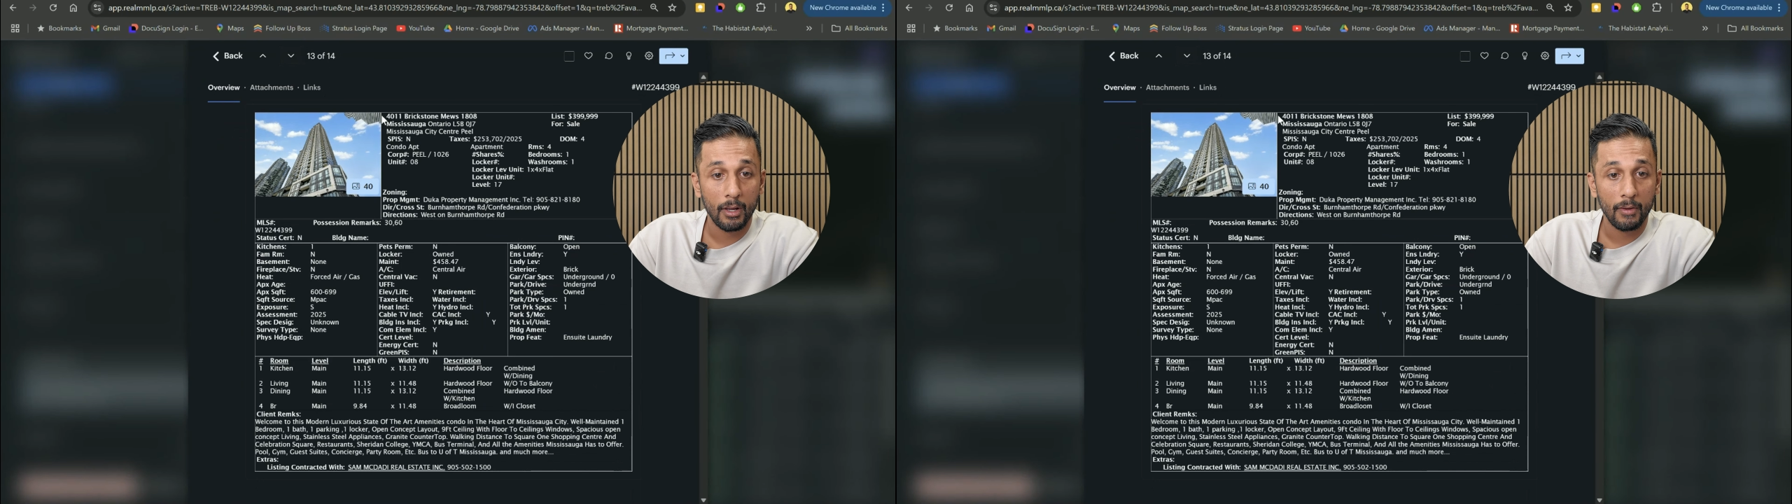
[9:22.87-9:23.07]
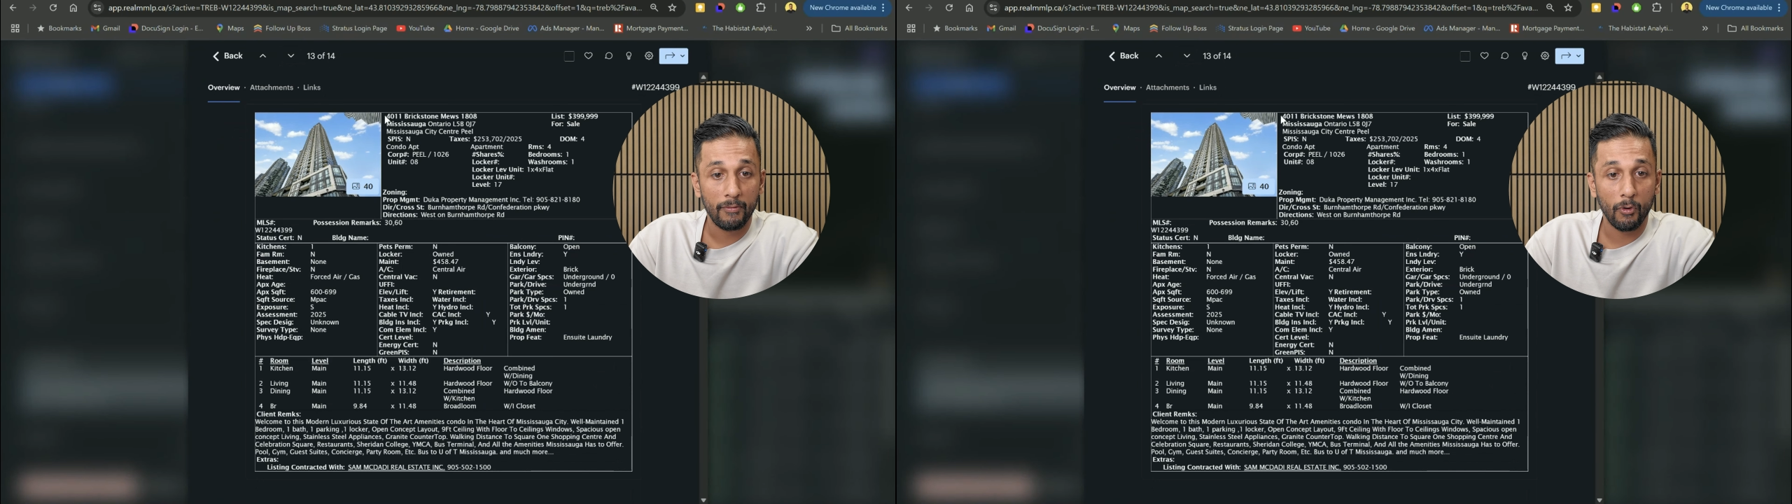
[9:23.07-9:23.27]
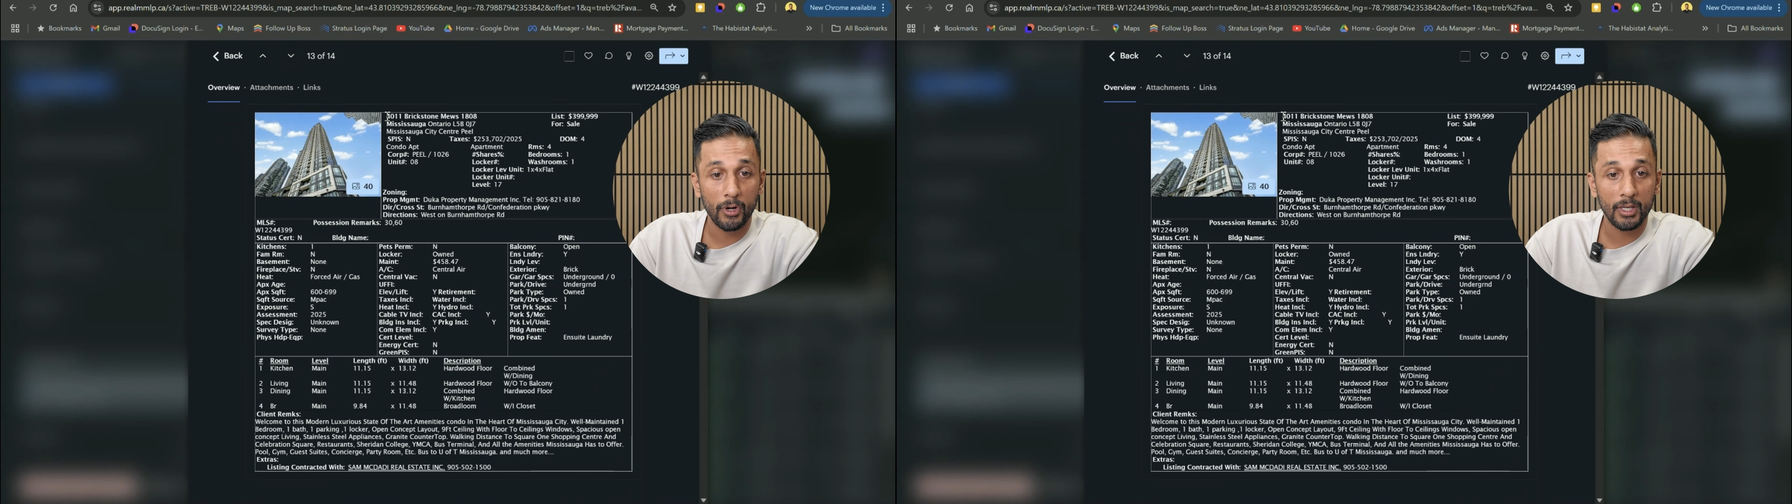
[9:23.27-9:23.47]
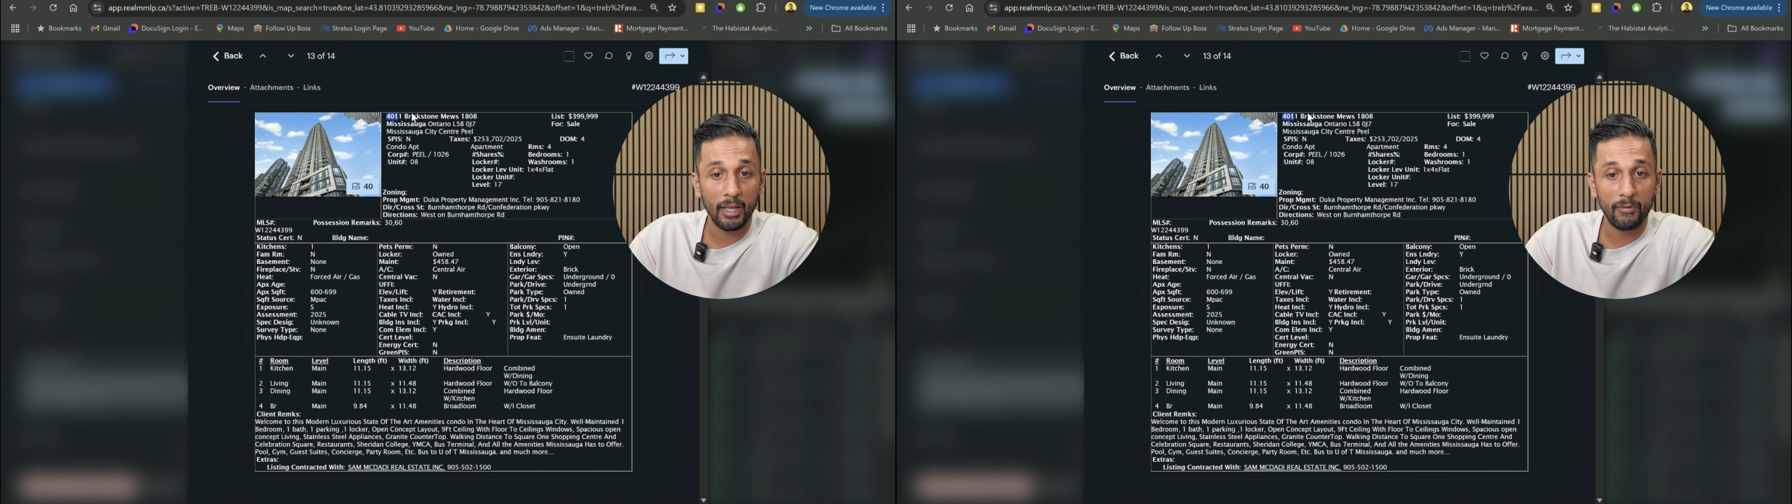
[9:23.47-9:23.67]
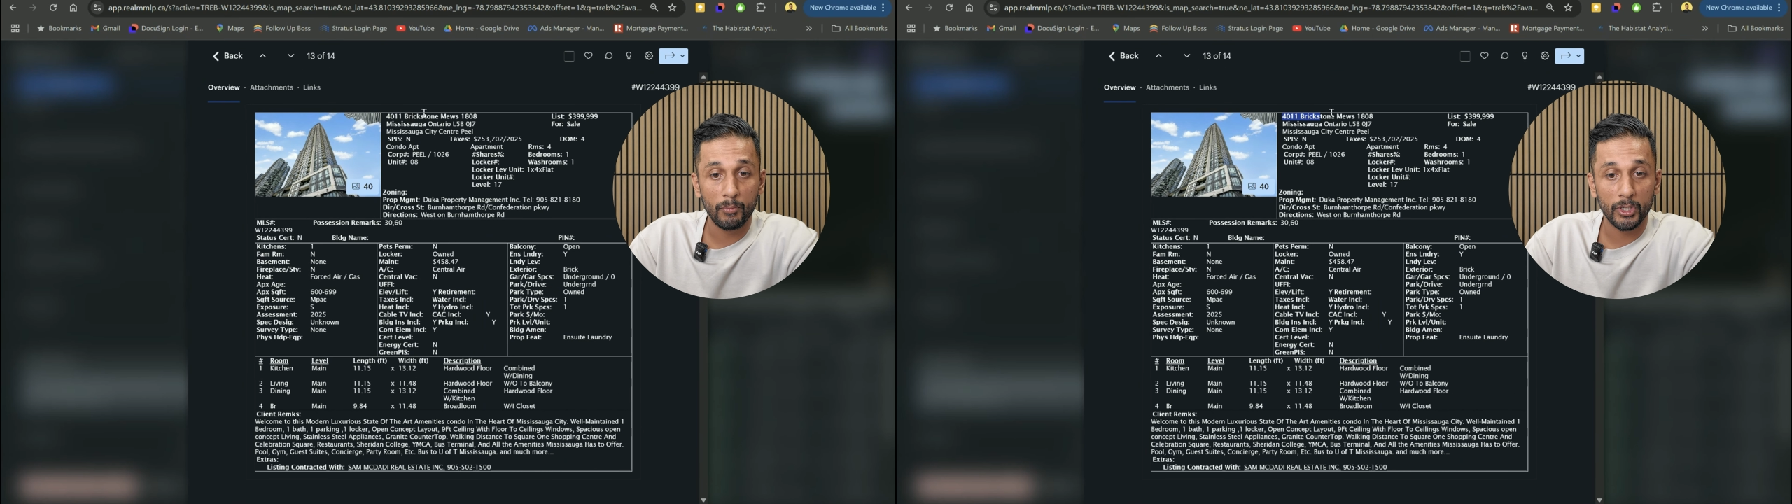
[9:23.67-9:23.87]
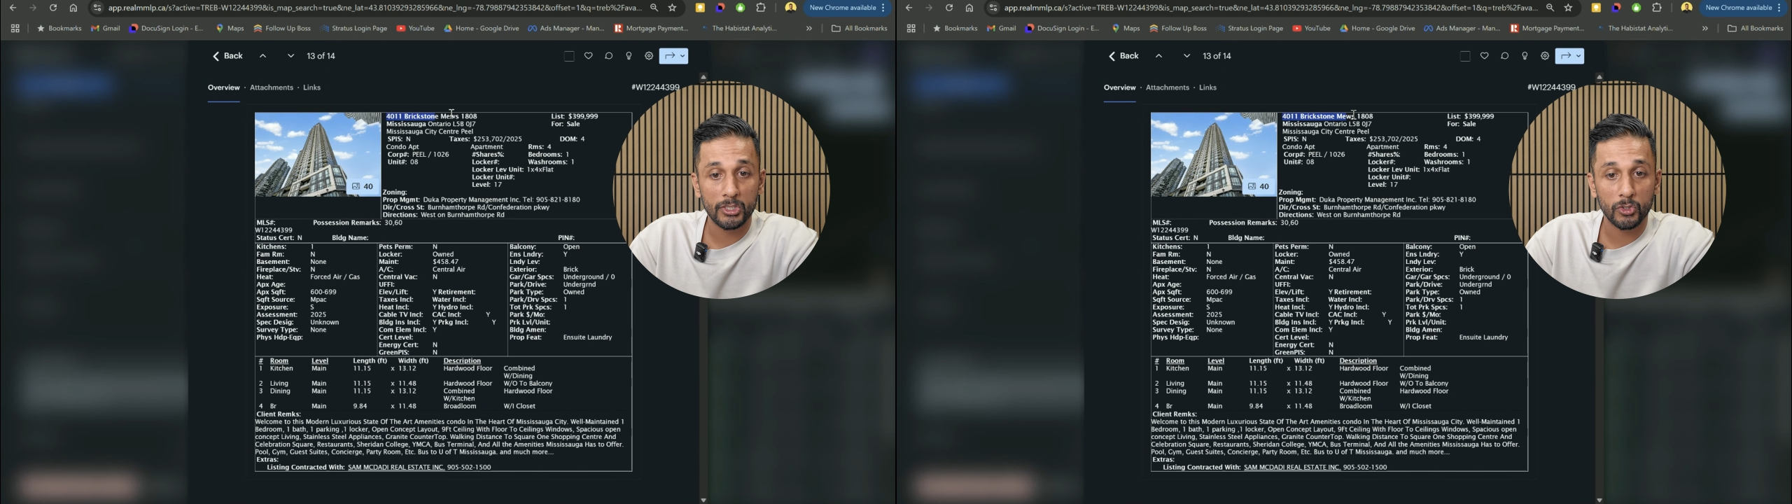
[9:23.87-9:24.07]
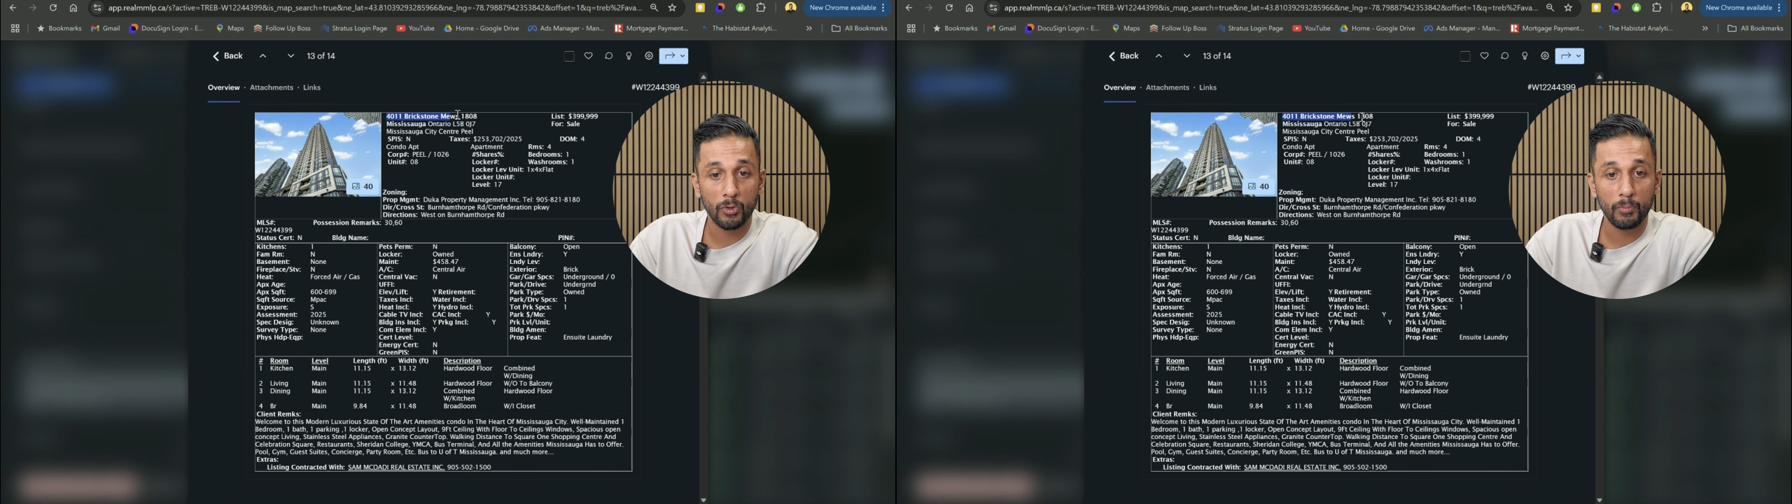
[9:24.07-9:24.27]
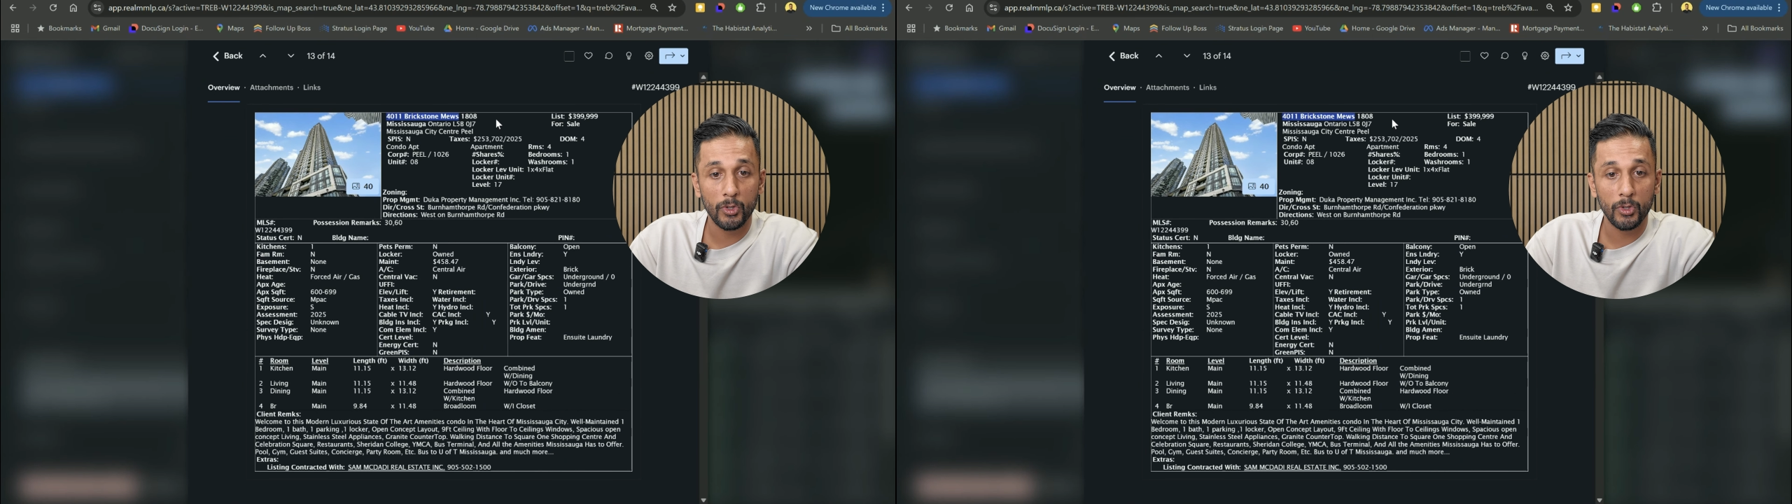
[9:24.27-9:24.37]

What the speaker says: 4011 Brickstone